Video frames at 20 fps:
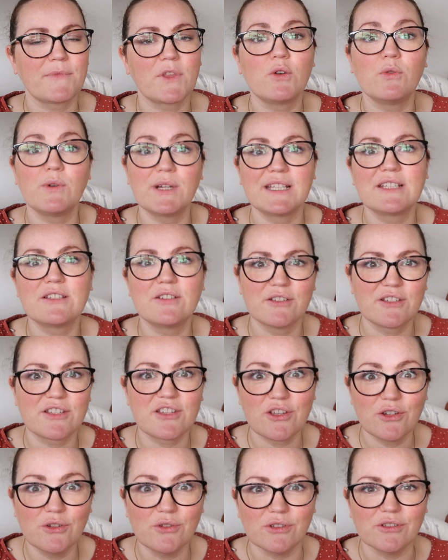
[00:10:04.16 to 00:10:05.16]
going to
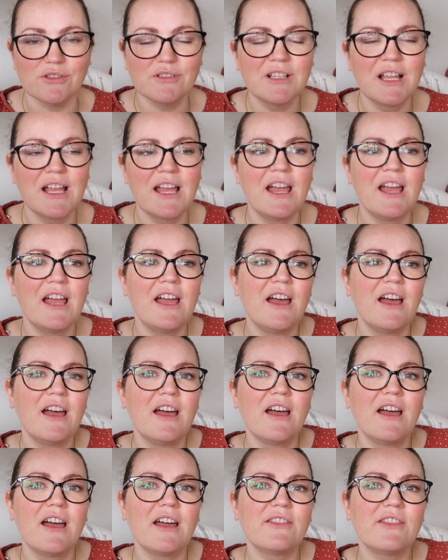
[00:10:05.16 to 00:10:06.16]
school,
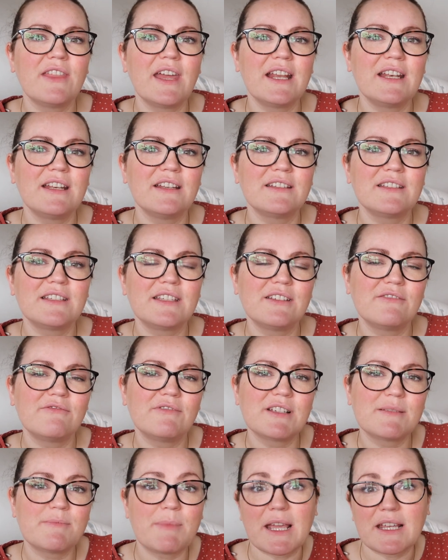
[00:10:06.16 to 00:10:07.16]
then to
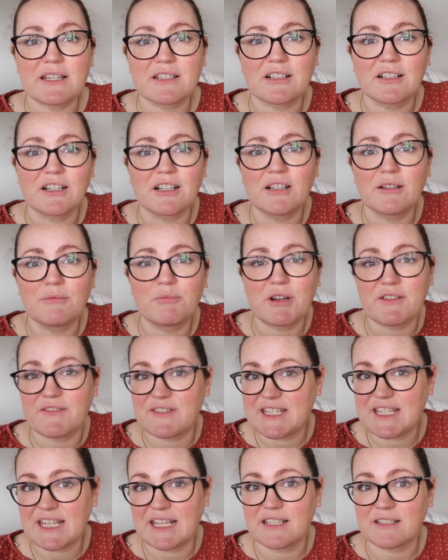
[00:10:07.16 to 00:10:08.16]
respect her
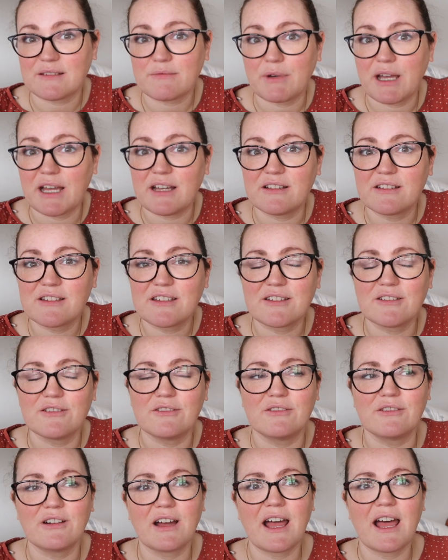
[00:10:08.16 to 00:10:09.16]
privacy as well.
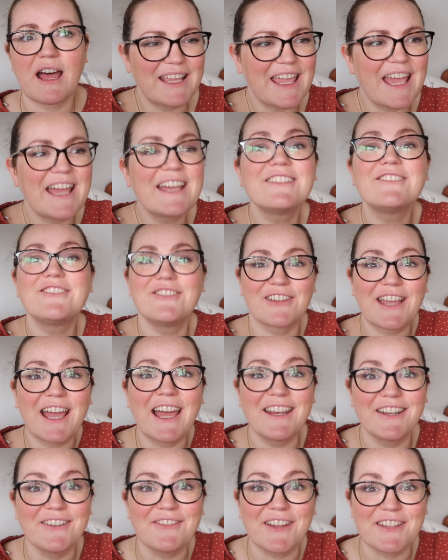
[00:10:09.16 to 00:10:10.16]
So I guess you
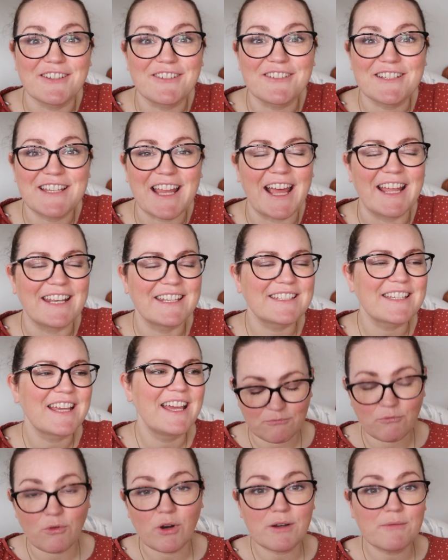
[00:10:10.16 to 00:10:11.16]
kind of understand.
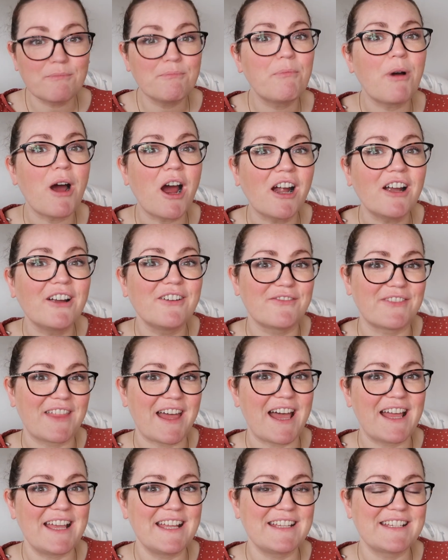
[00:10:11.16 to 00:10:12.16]
One part of
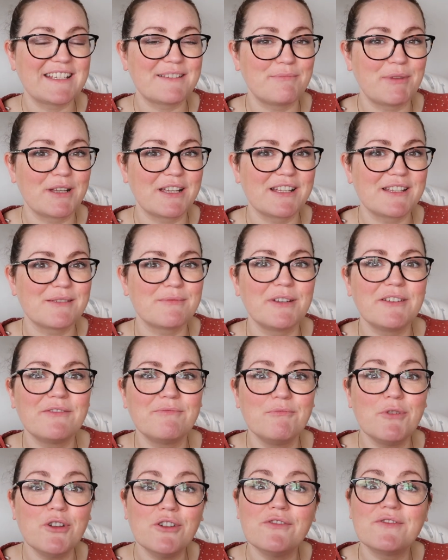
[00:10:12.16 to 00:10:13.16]
that is because we've
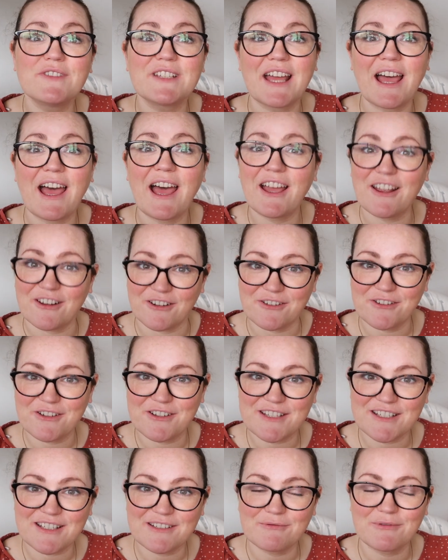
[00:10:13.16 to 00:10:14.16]
moved
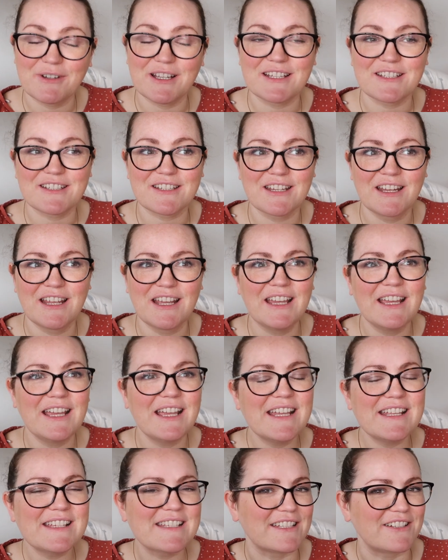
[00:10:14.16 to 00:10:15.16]
house, which
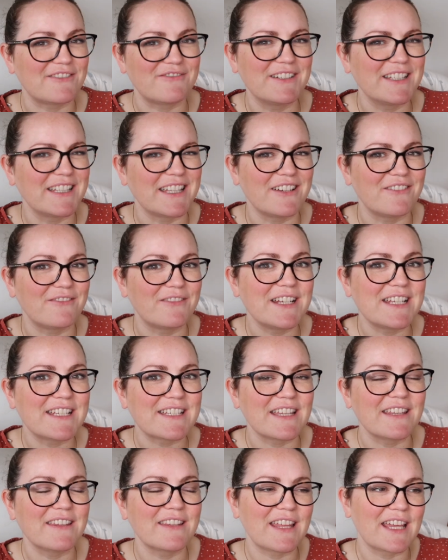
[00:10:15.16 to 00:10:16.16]
isn't really a
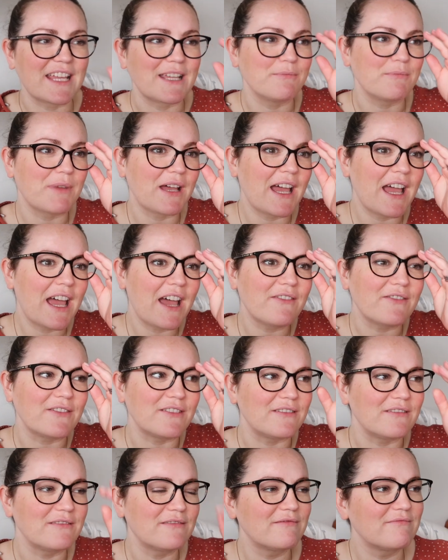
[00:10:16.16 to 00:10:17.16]
recent thing, but I
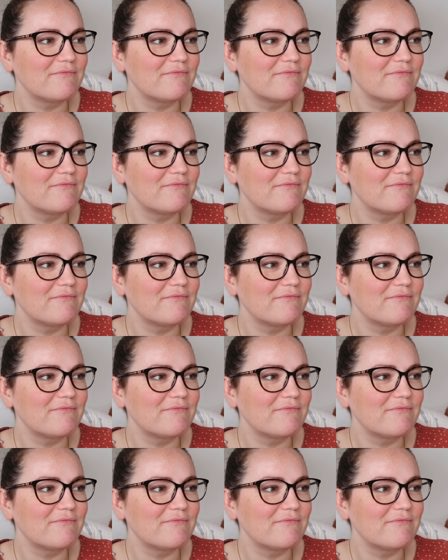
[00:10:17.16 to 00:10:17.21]
haven't